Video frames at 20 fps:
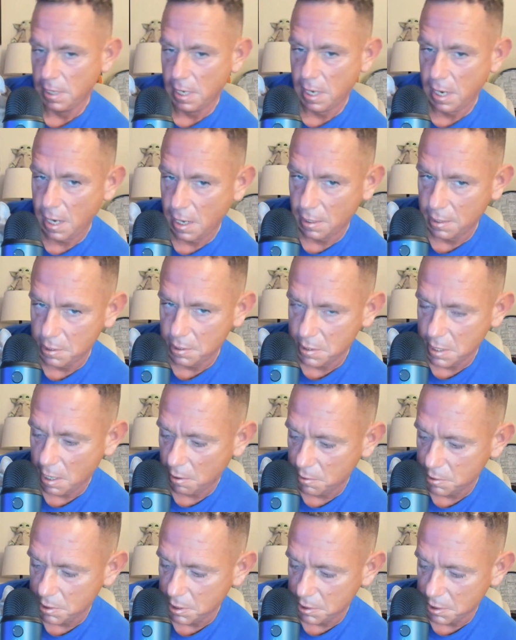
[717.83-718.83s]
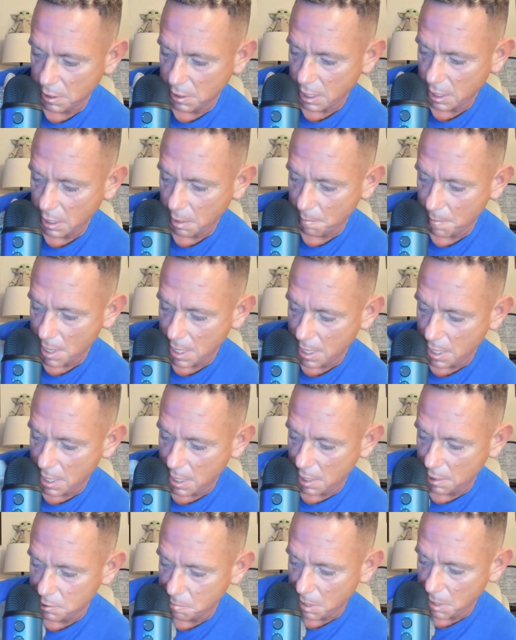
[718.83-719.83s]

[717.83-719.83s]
Yeah, these allergies are kicking my ass,